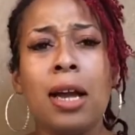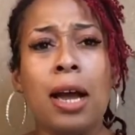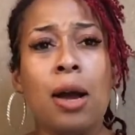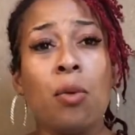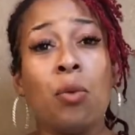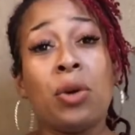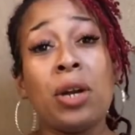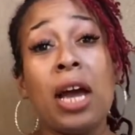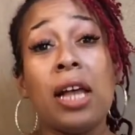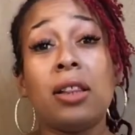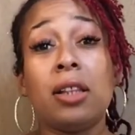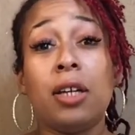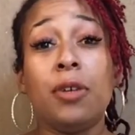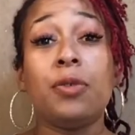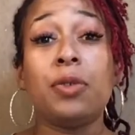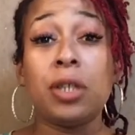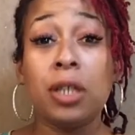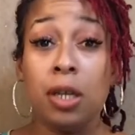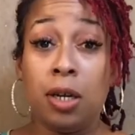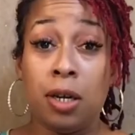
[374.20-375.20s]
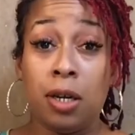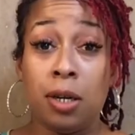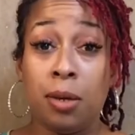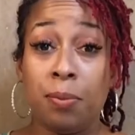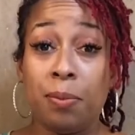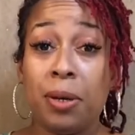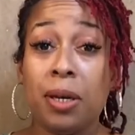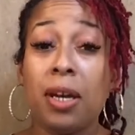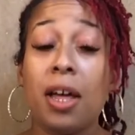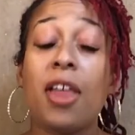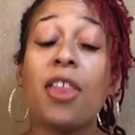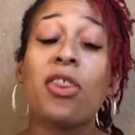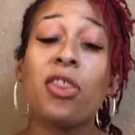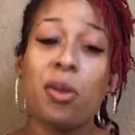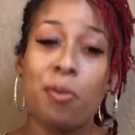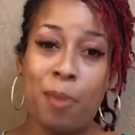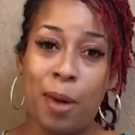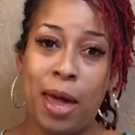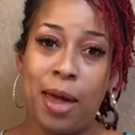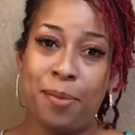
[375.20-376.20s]
when I lifted up
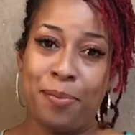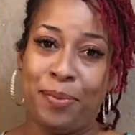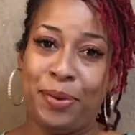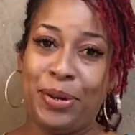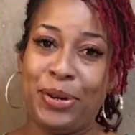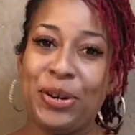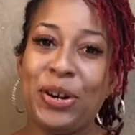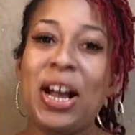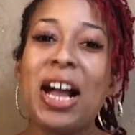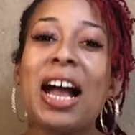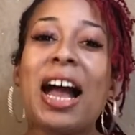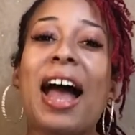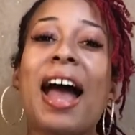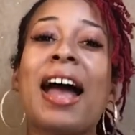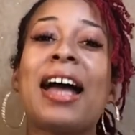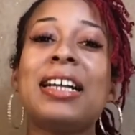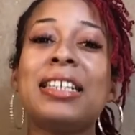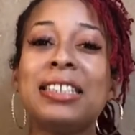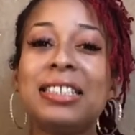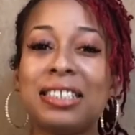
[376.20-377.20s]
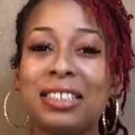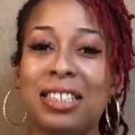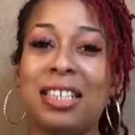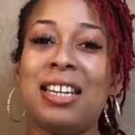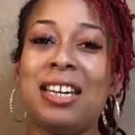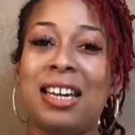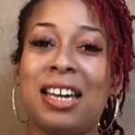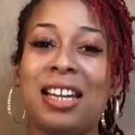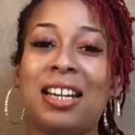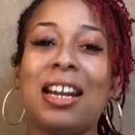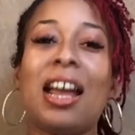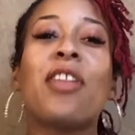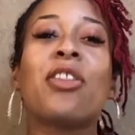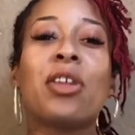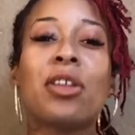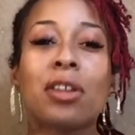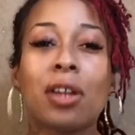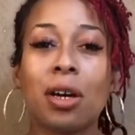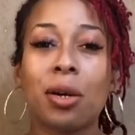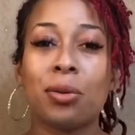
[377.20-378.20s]
the paper, I seen
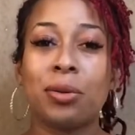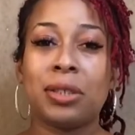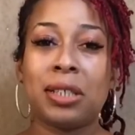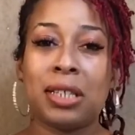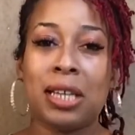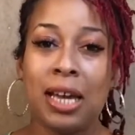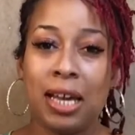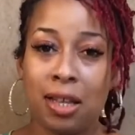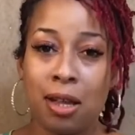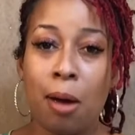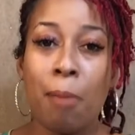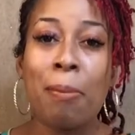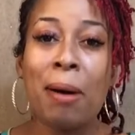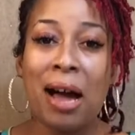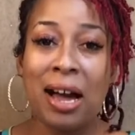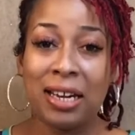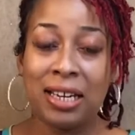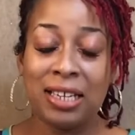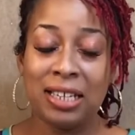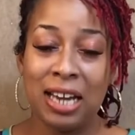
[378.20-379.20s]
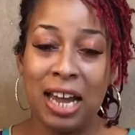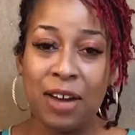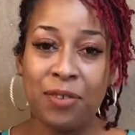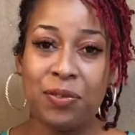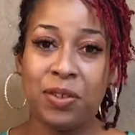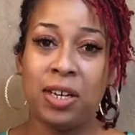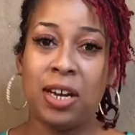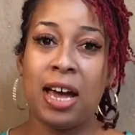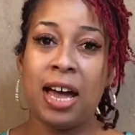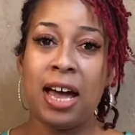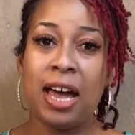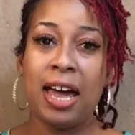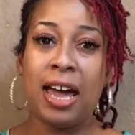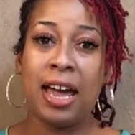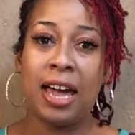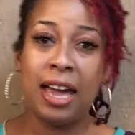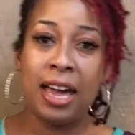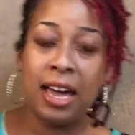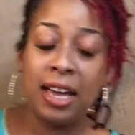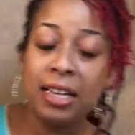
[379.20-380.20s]
that there was like a pocket knife that I
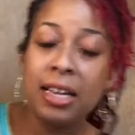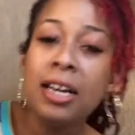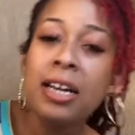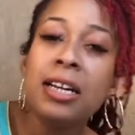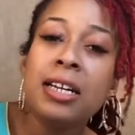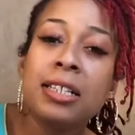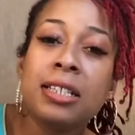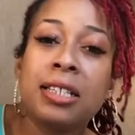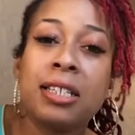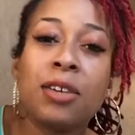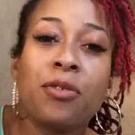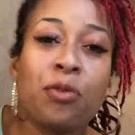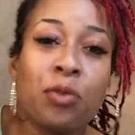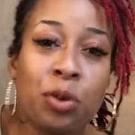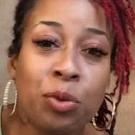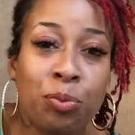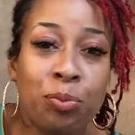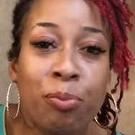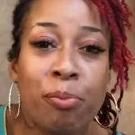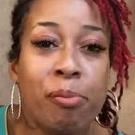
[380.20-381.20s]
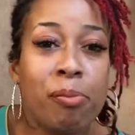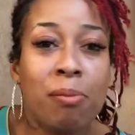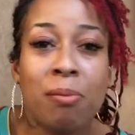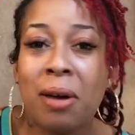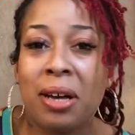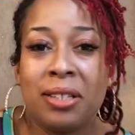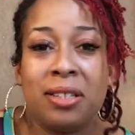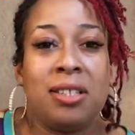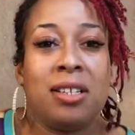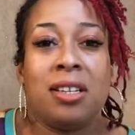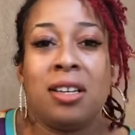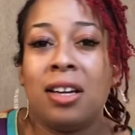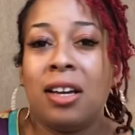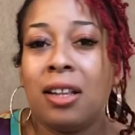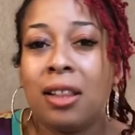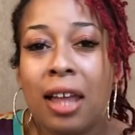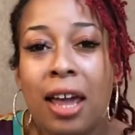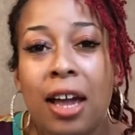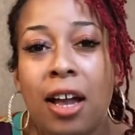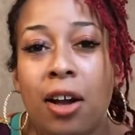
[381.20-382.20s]
had took from my
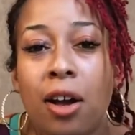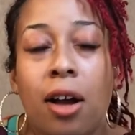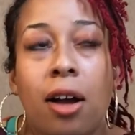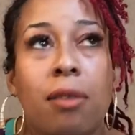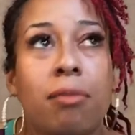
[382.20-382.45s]
son, like